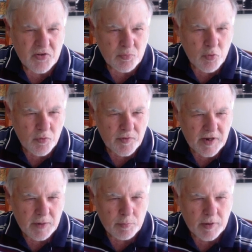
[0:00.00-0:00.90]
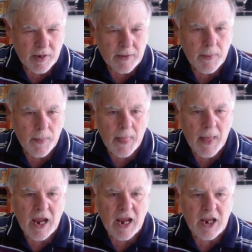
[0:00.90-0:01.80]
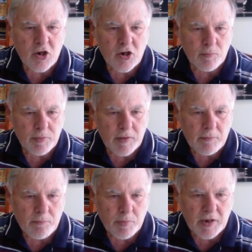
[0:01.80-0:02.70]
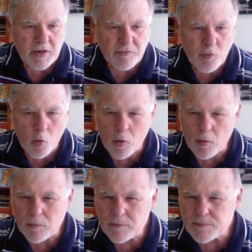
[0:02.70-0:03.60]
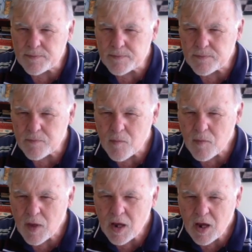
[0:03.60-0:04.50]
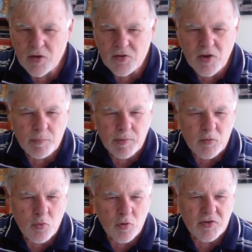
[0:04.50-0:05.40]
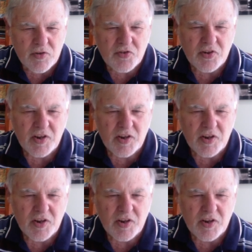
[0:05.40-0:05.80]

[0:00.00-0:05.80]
move that he played. He could have played b4. So I played rook to c1.